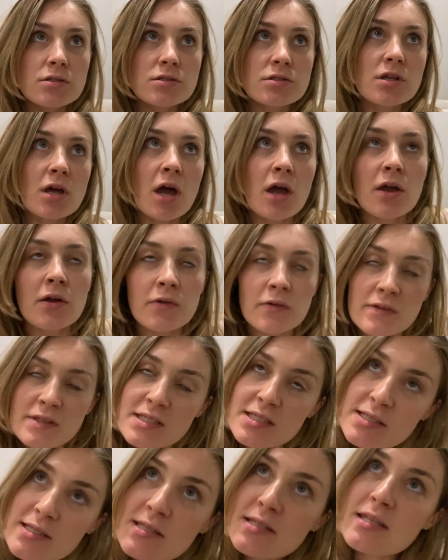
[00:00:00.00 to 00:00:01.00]
So
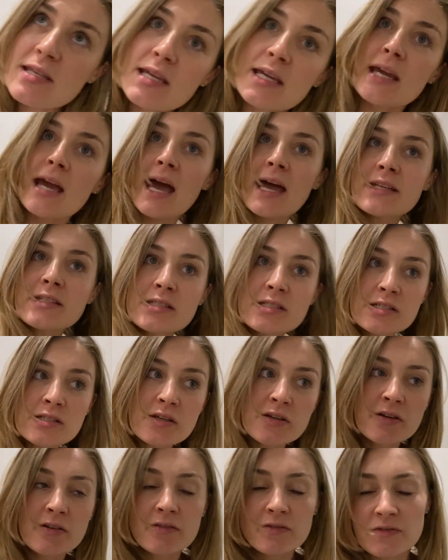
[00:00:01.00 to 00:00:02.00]
this is the end
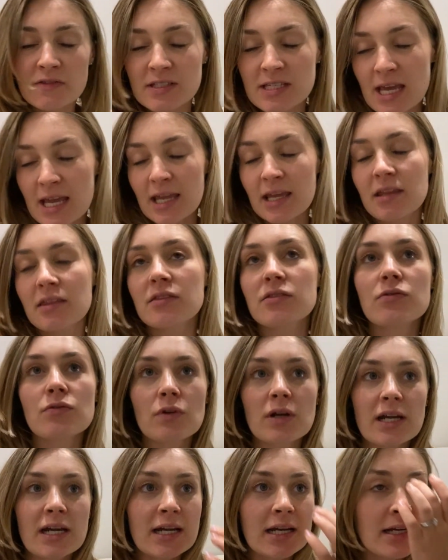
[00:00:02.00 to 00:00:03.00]
of day
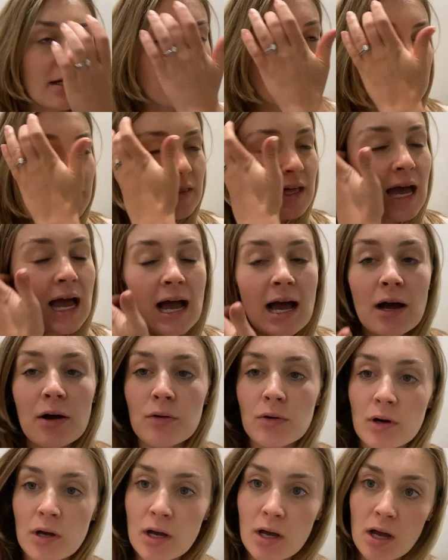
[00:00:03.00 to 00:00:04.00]
3 with
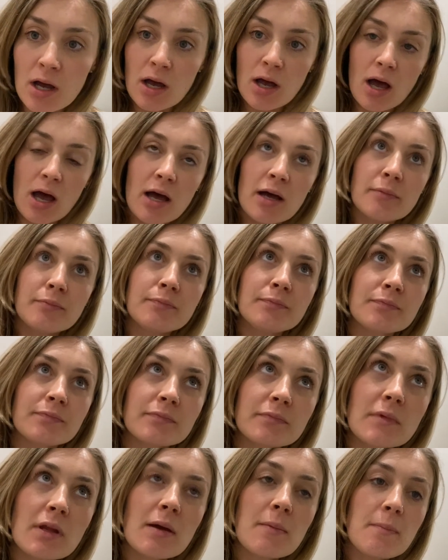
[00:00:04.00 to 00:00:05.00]
our
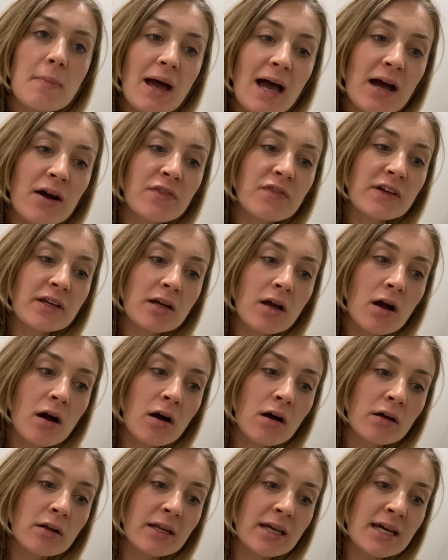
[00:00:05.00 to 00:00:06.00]
Pavlik
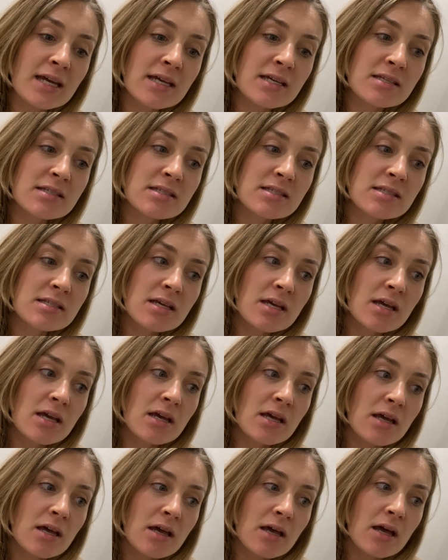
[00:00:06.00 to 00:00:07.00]
Harness.
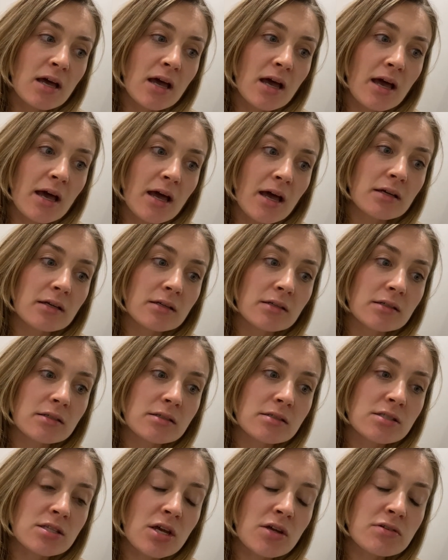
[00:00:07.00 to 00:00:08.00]

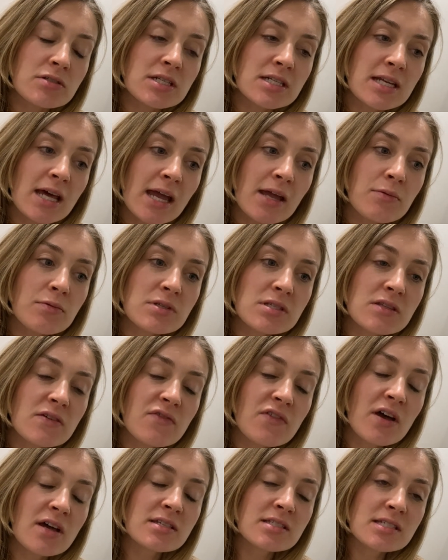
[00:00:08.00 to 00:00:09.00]
So today was the
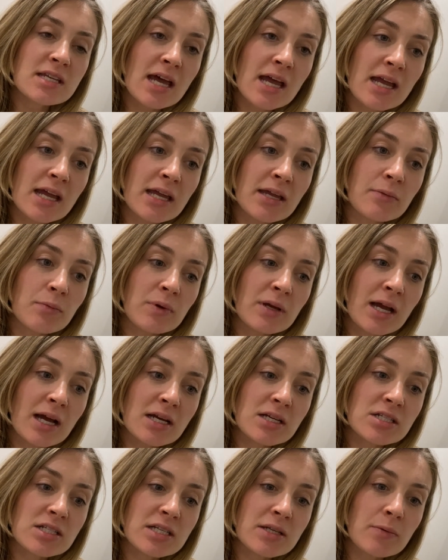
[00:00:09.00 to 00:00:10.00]
first day we
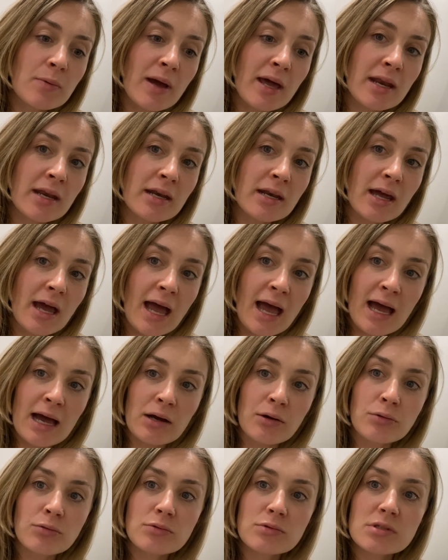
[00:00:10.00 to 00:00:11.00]
actually went
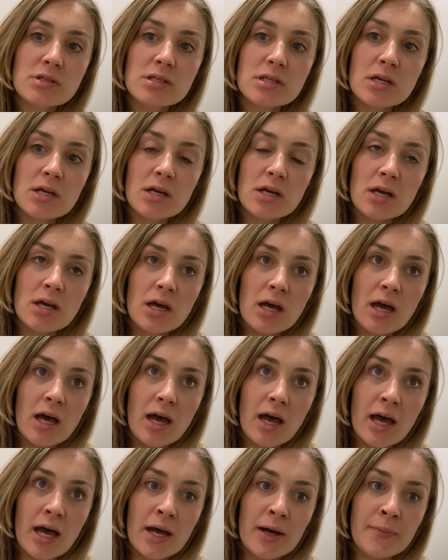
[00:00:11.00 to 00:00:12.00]
out,
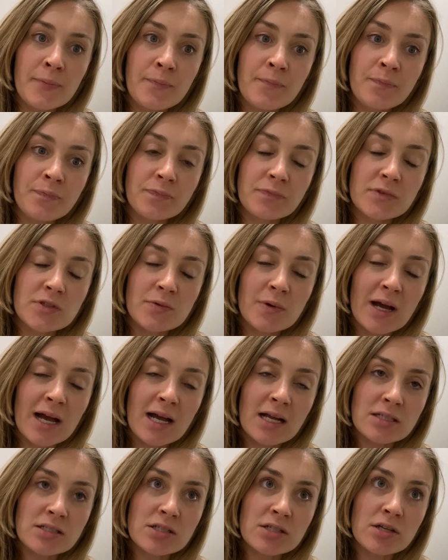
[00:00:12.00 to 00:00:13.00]
so I
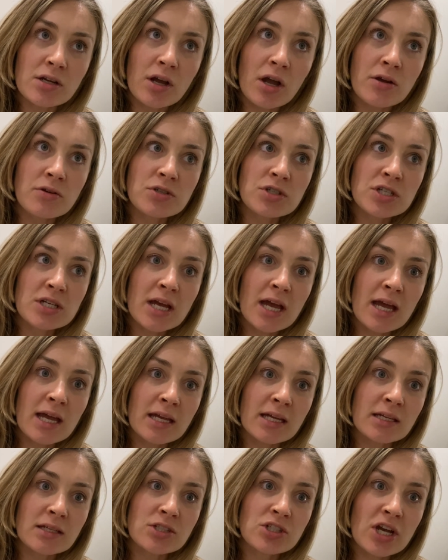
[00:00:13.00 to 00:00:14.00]
had to
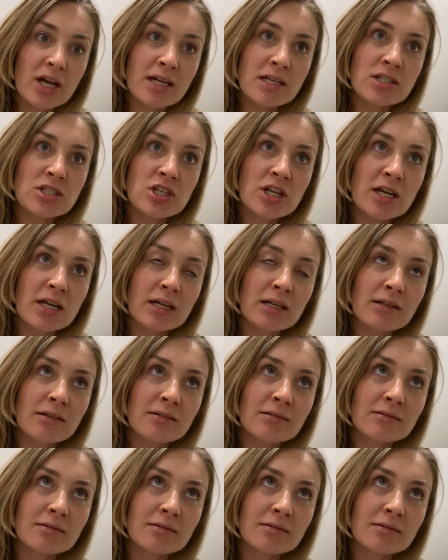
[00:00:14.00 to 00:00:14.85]
negotiate changing